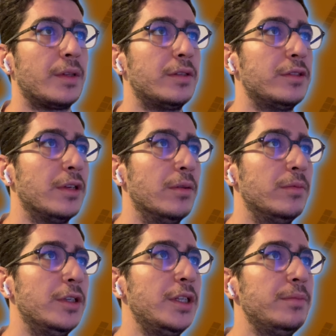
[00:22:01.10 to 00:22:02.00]
So
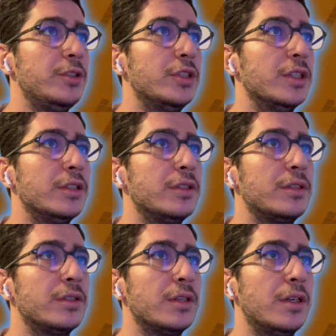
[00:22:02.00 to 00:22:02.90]
let me
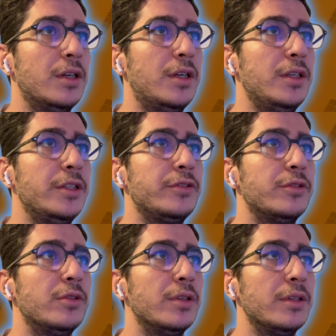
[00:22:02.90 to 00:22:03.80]
just
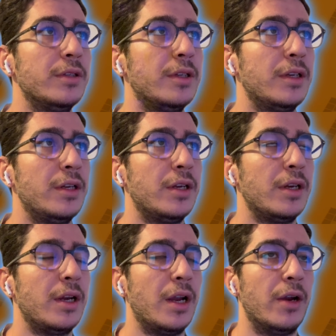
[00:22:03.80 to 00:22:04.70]
unenroll
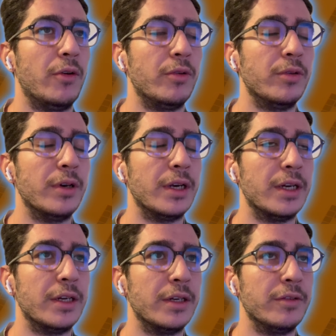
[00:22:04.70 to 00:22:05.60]

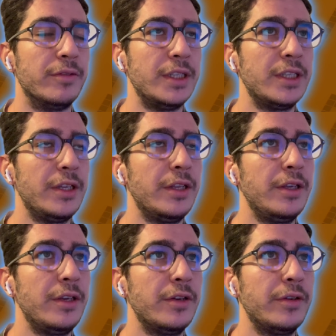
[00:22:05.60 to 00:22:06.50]
our Face
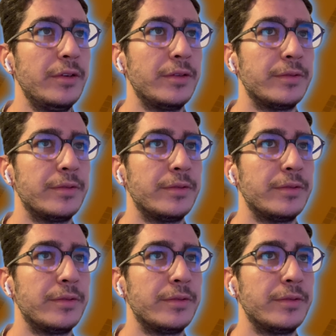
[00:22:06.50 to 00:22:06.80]
ID here.